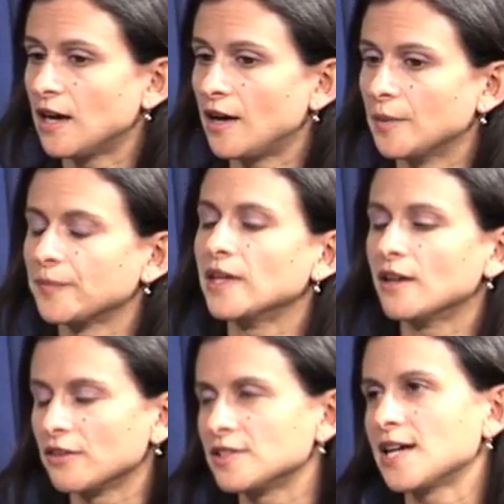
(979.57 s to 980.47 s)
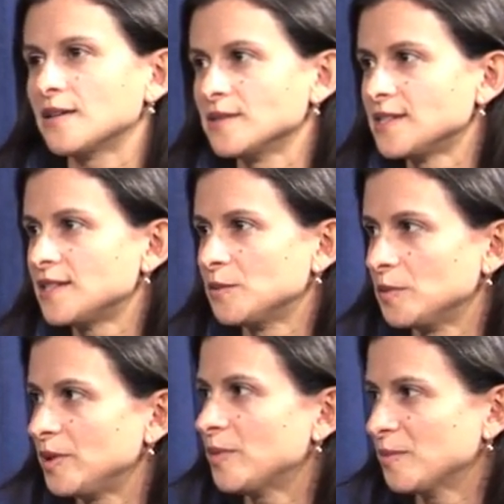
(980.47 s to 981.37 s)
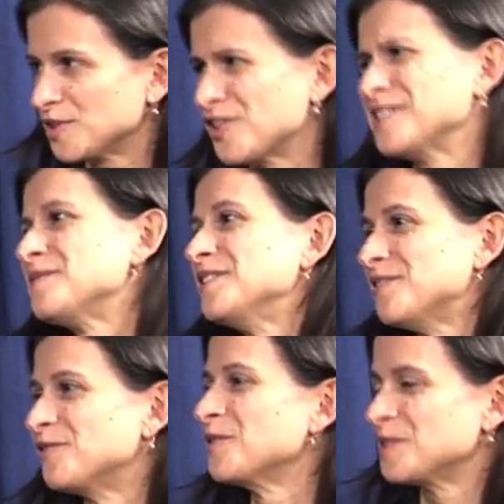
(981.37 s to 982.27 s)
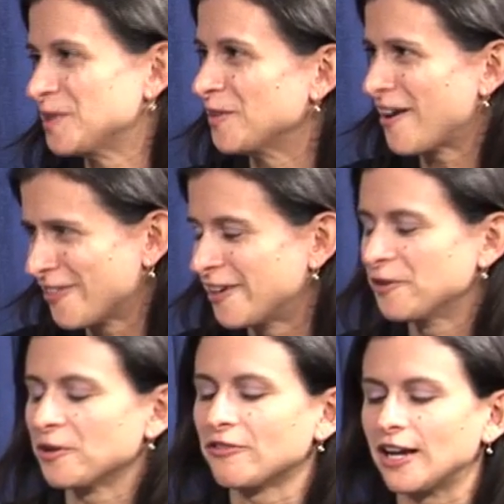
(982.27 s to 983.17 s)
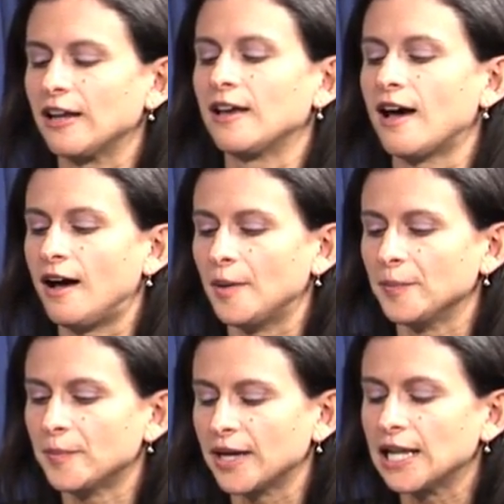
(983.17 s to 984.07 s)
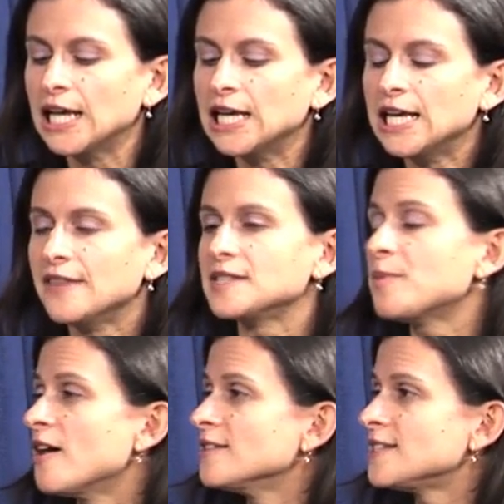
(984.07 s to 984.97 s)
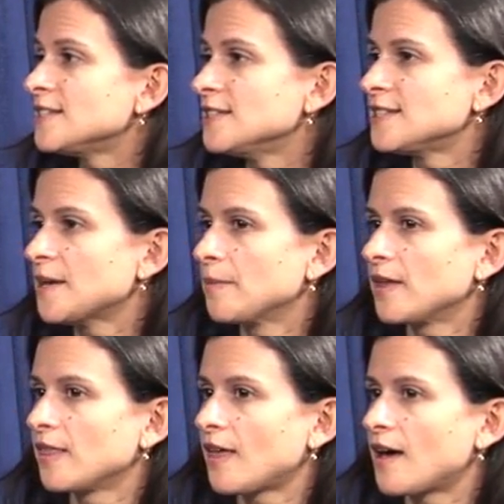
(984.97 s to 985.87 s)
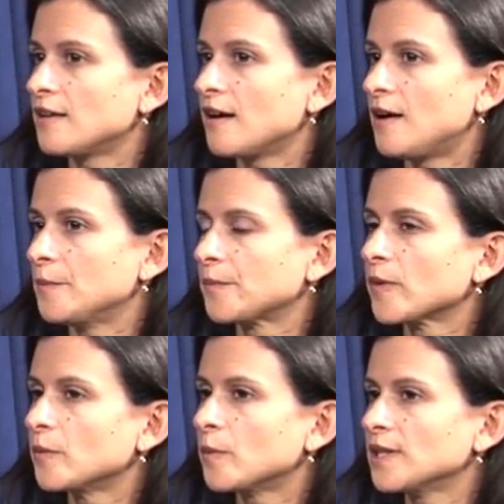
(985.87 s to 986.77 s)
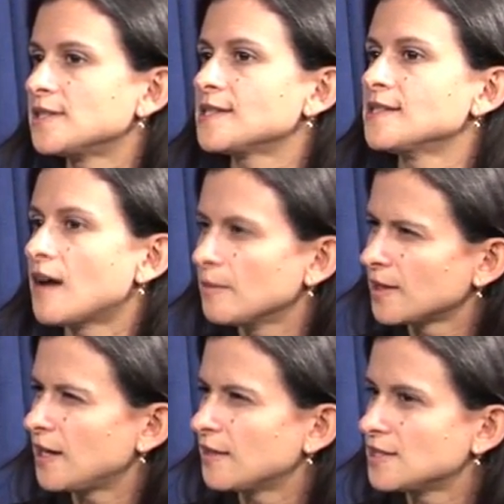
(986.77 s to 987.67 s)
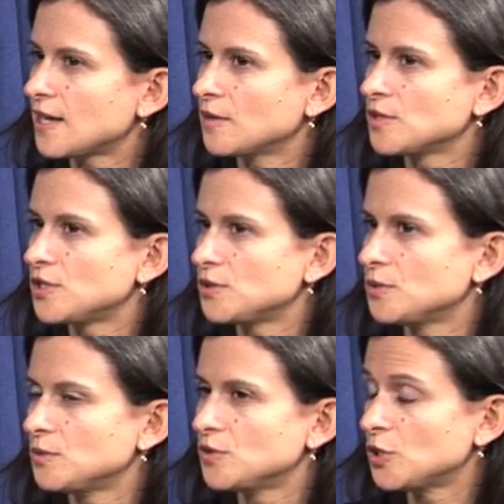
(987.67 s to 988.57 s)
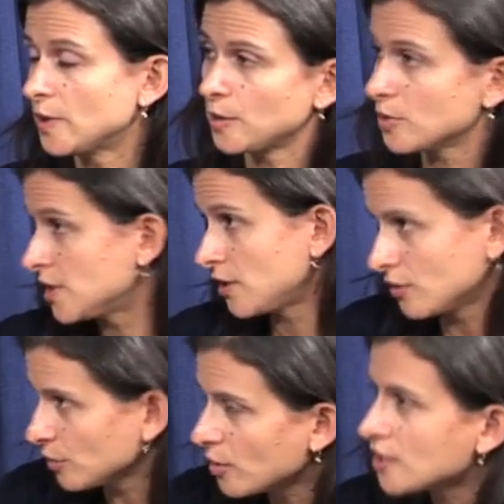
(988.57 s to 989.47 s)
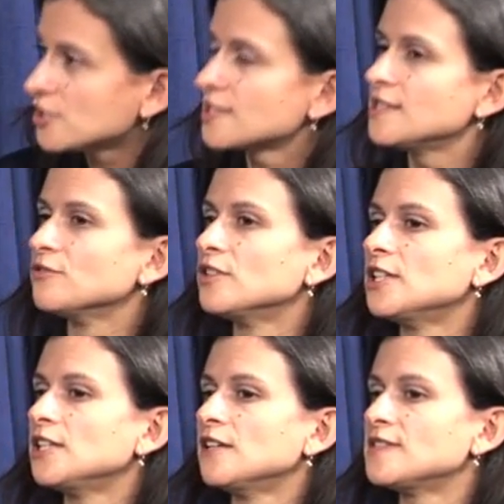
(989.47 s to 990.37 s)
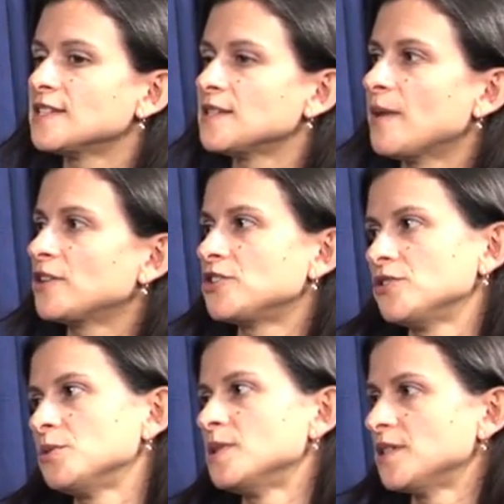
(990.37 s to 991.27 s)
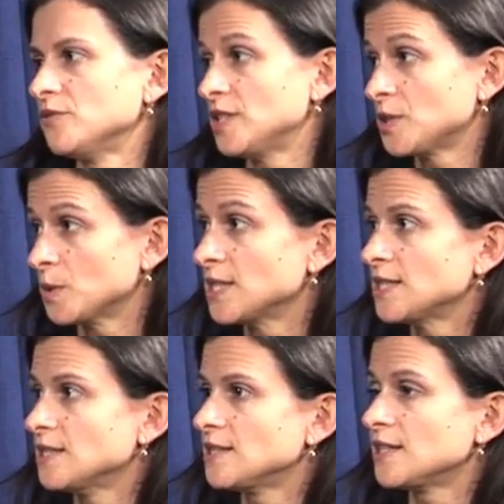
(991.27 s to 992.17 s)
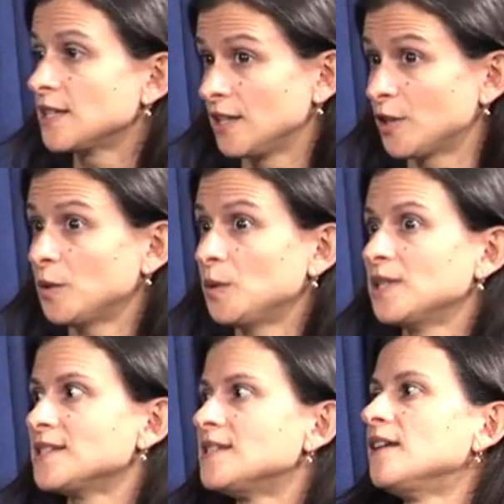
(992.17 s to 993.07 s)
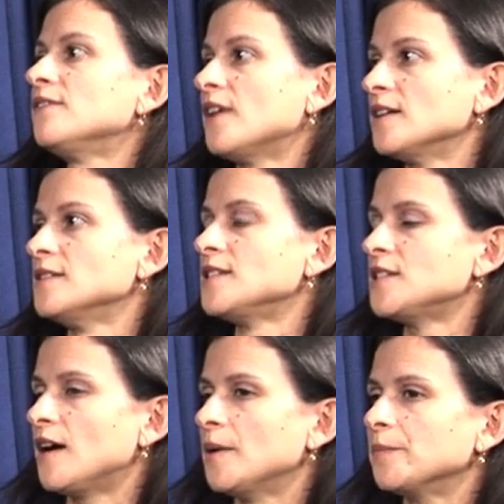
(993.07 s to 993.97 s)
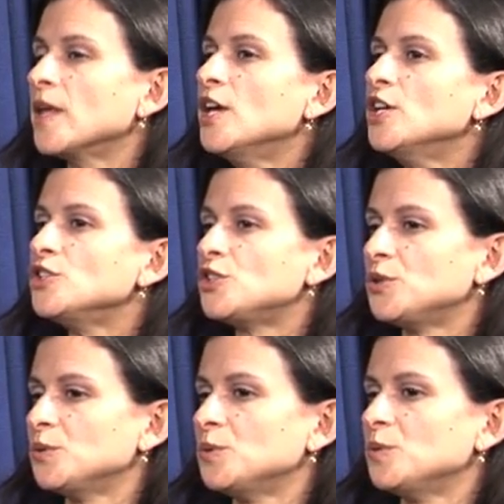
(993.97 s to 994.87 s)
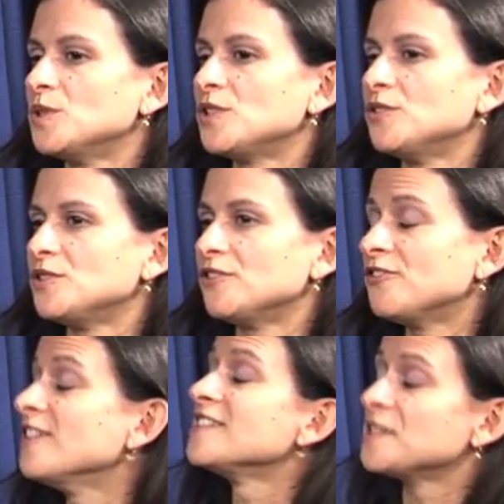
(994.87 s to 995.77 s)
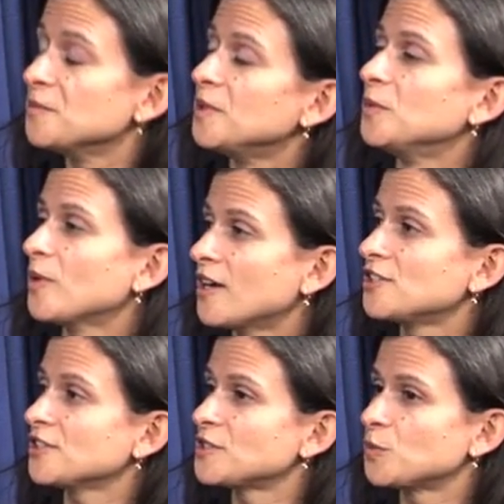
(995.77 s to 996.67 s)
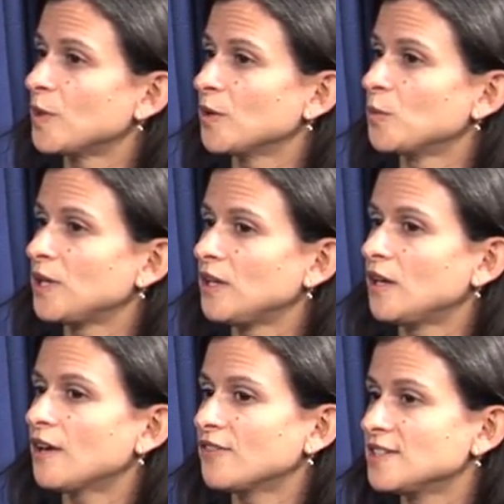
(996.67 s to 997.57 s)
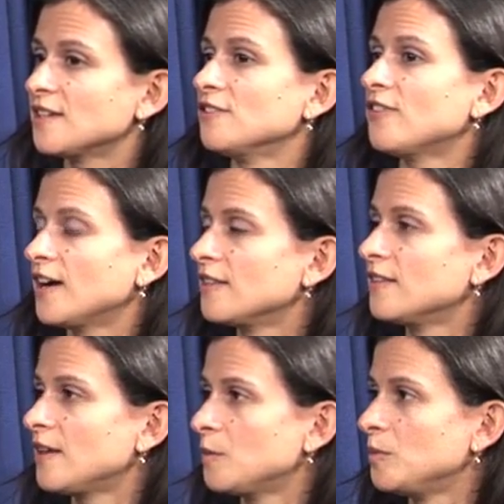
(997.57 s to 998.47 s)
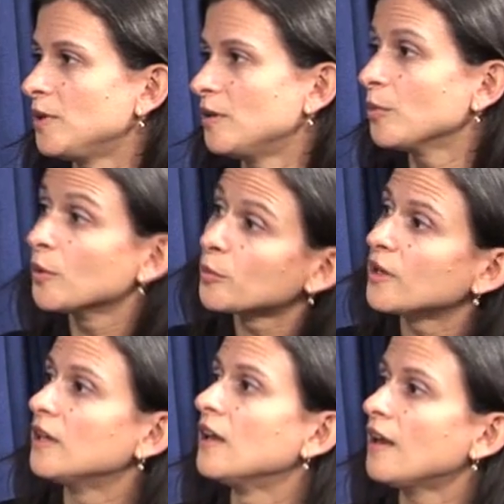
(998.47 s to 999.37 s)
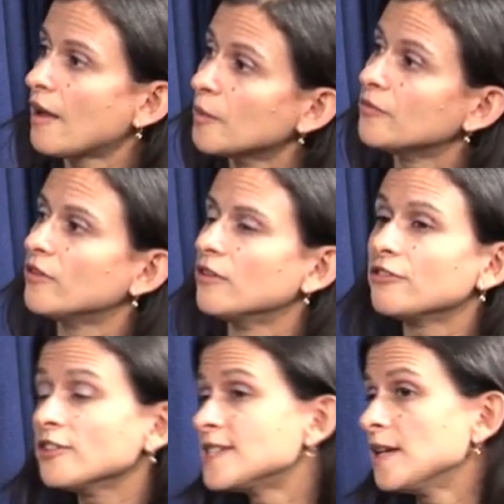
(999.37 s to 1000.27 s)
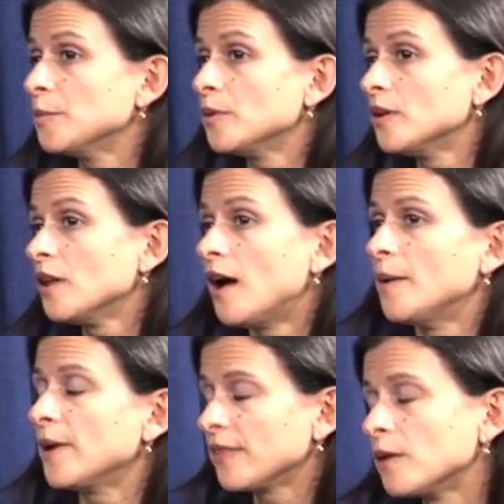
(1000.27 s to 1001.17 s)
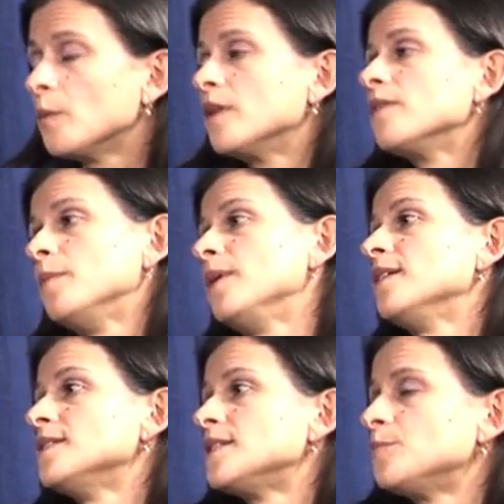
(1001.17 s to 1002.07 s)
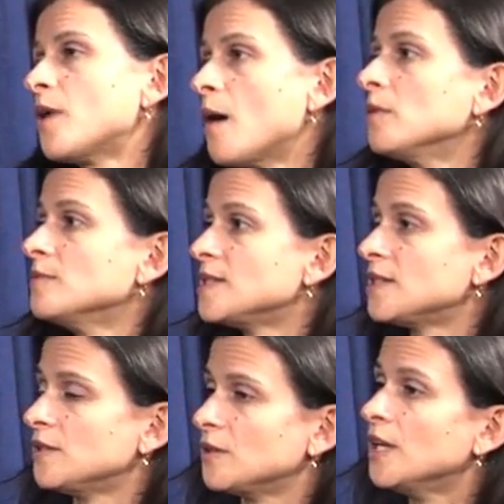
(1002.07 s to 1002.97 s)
Um, in other towns, it would be public transit. Of course, we don't have that in North Reading, um, but this policy is something that, um, while it doesn't obligate the town to do any particular projects, it really gives us some extra tools and resources, including state funds, um, to, to, to fund some new projects where we have identified that they would be appropriate and helpful. For example, um, I think one of the biggest problems in